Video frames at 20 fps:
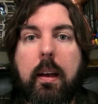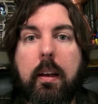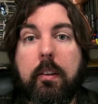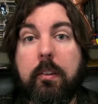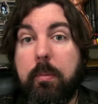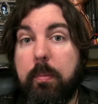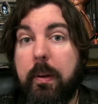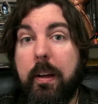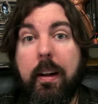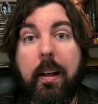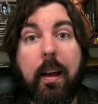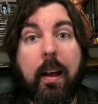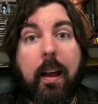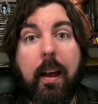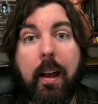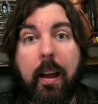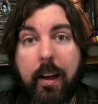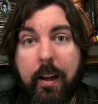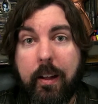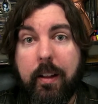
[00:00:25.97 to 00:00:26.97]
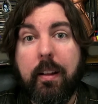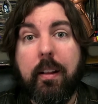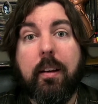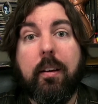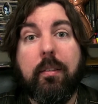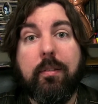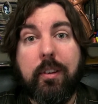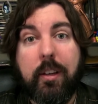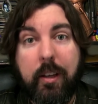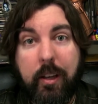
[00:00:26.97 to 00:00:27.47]
It's been a hell
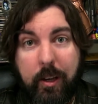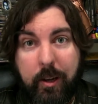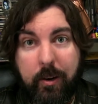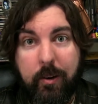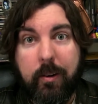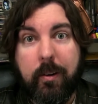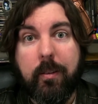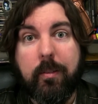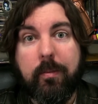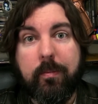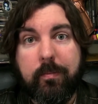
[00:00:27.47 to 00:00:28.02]
of a year.